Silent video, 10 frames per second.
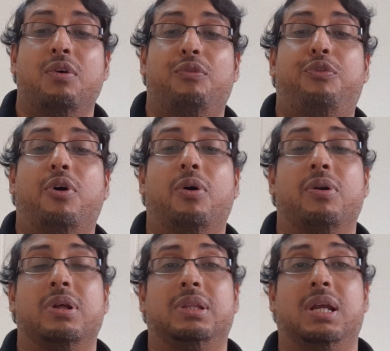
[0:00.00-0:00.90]

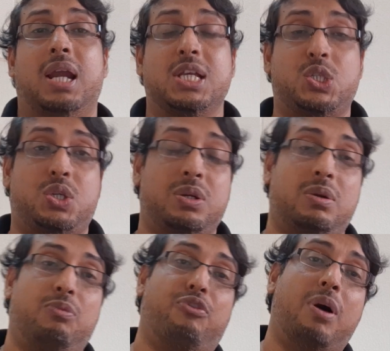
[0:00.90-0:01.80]
For the last
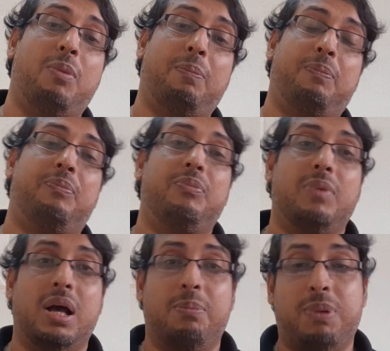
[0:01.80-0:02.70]
form of
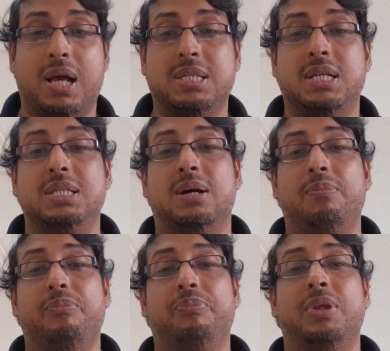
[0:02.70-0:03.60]

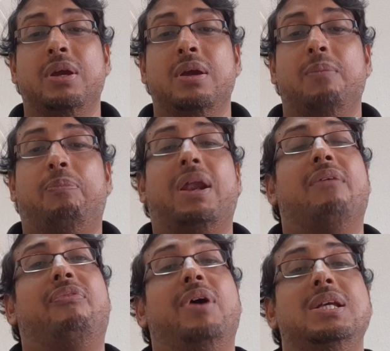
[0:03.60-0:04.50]
plagiarism,
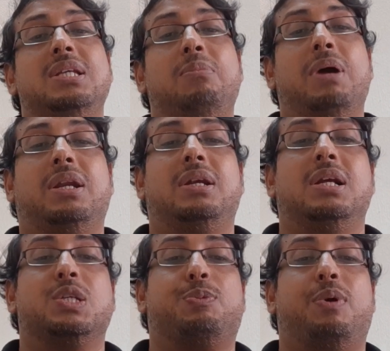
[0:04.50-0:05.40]
paraphrasing
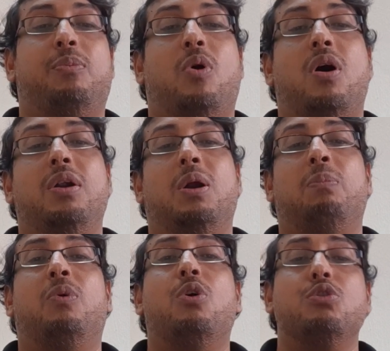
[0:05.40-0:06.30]
materials from one or
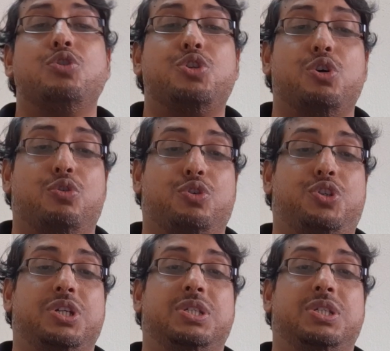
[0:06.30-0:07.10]
more source